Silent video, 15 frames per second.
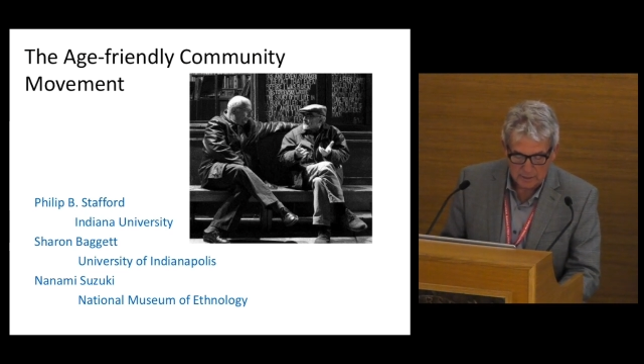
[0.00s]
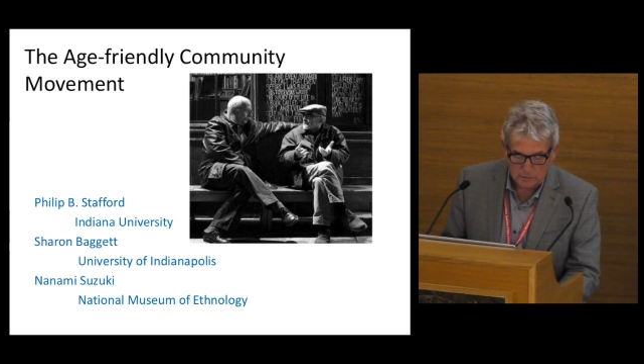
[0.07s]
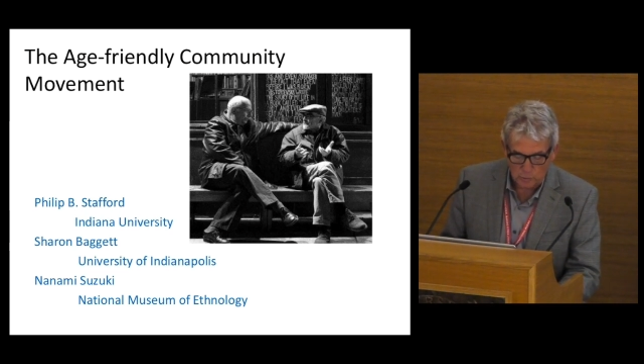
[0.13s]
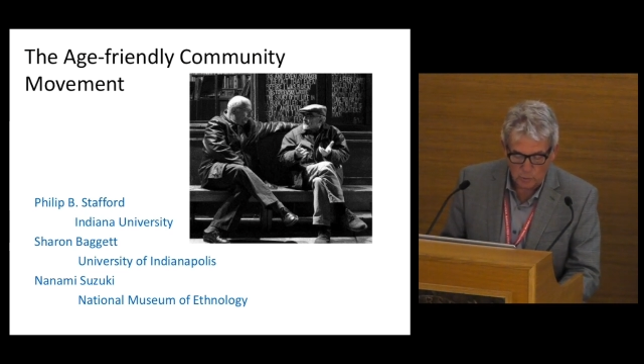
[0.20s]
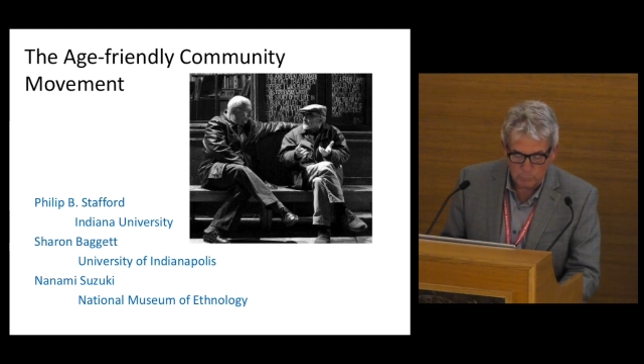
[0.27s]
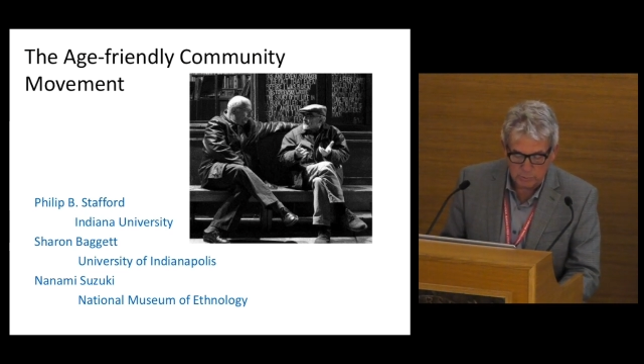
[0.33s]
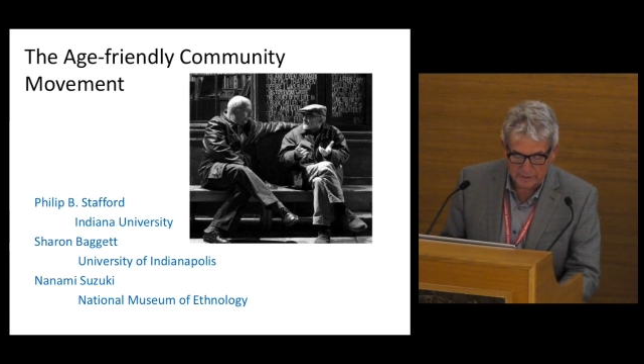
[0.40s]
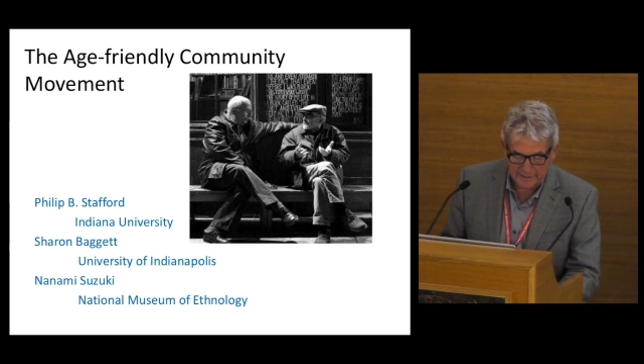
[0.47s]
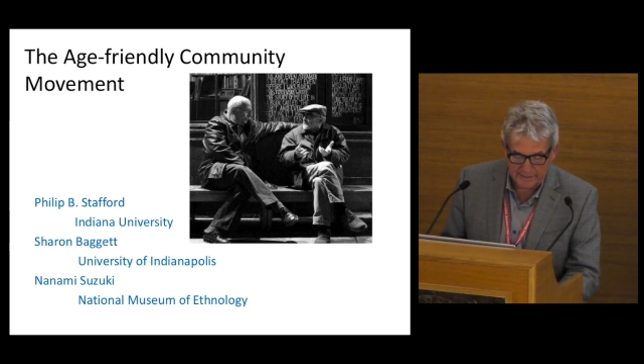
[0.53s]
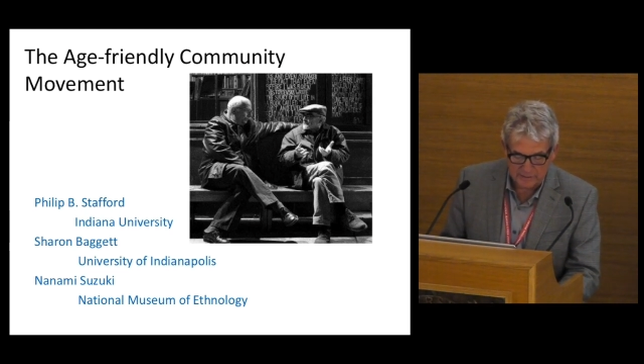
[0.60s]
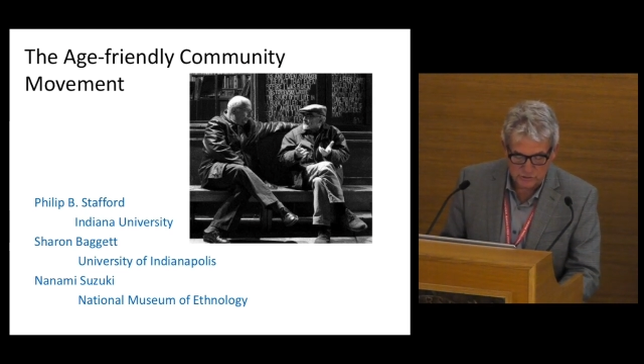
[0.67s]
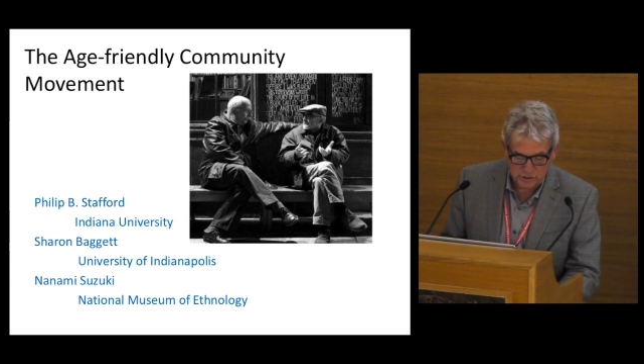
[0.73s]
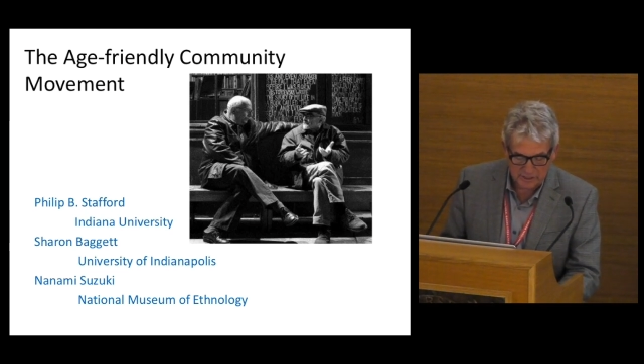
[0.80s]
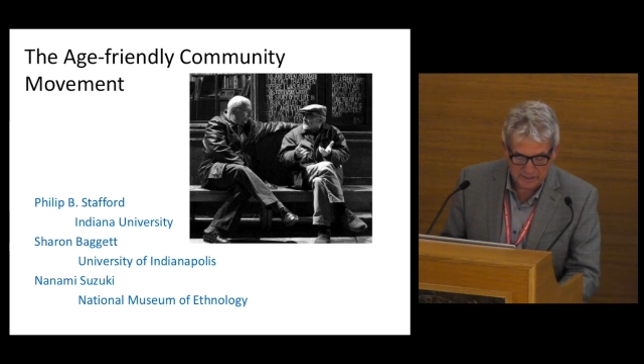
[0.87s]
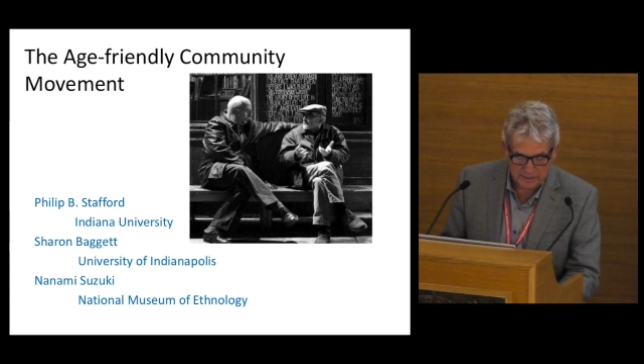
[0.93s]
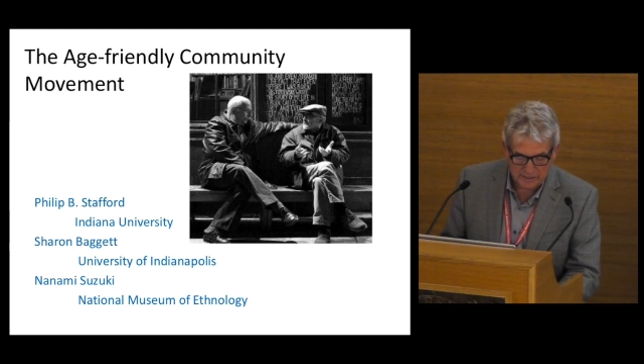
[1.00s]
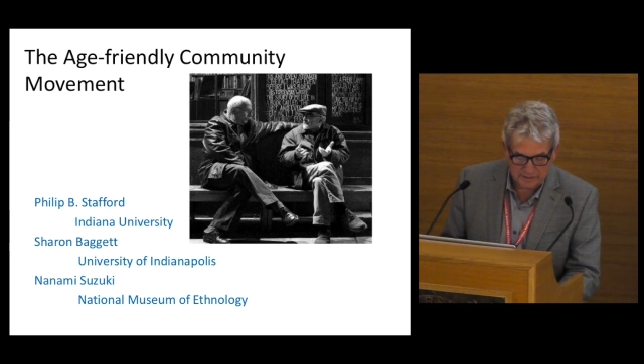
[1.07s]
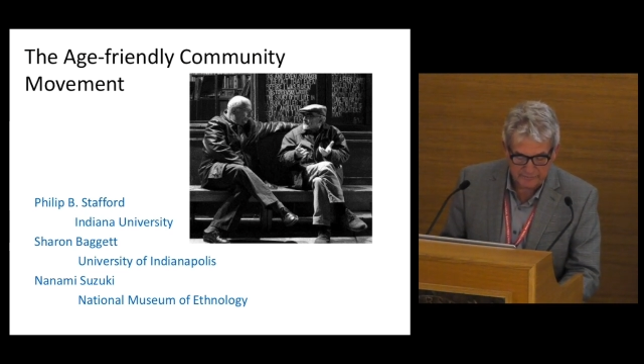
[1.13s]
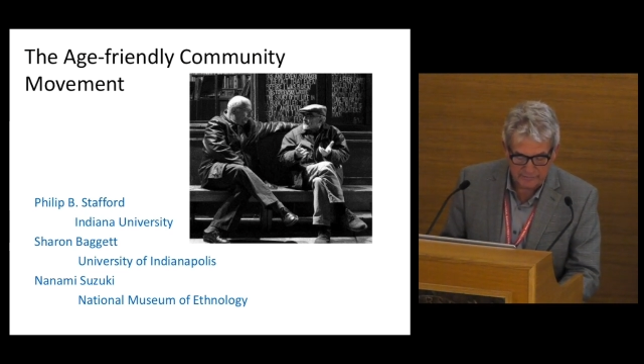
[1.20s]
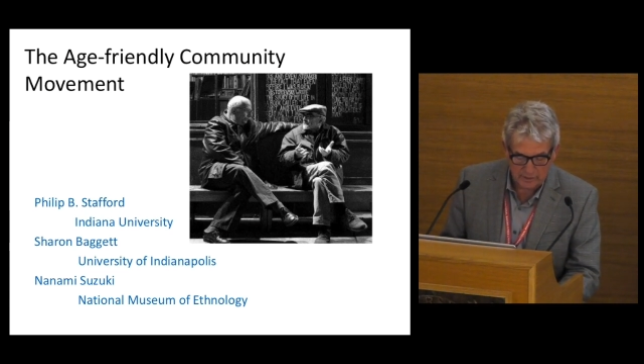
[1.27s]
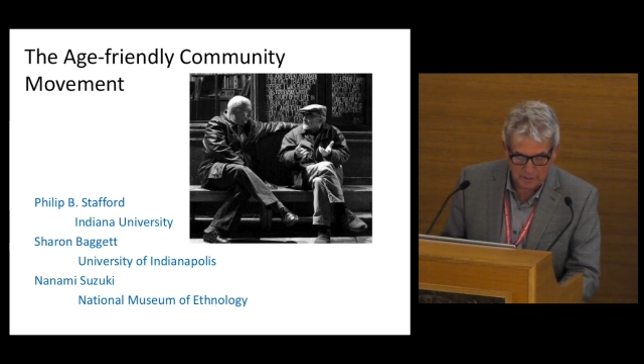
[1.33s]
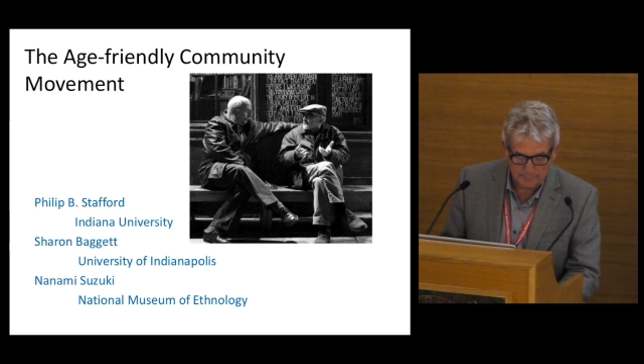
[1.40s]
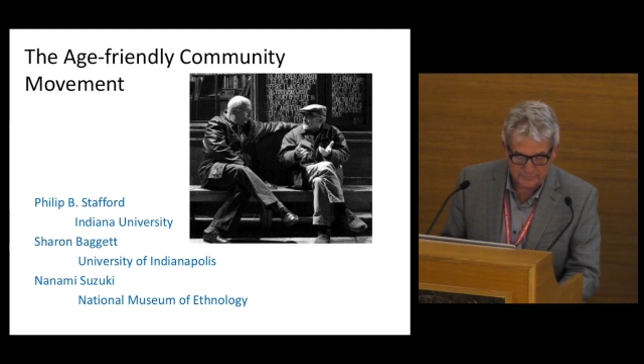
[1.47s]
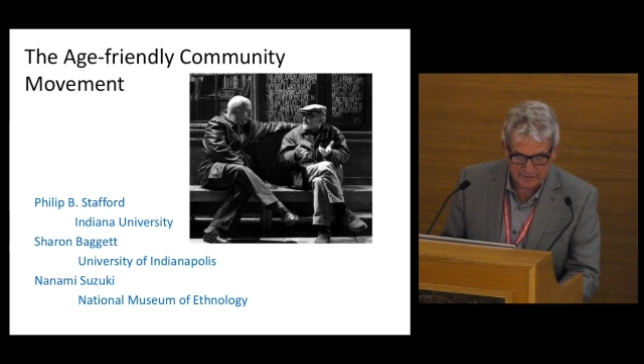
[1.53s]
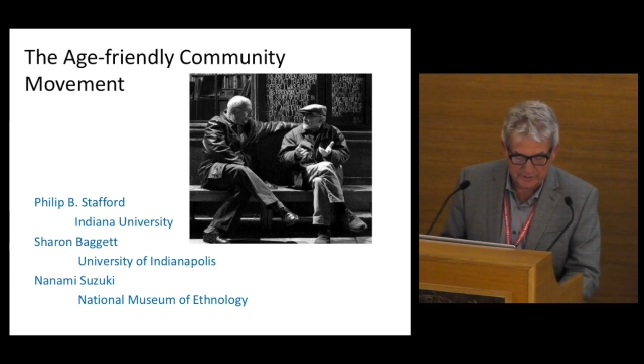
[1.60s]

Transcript: Global aging in developed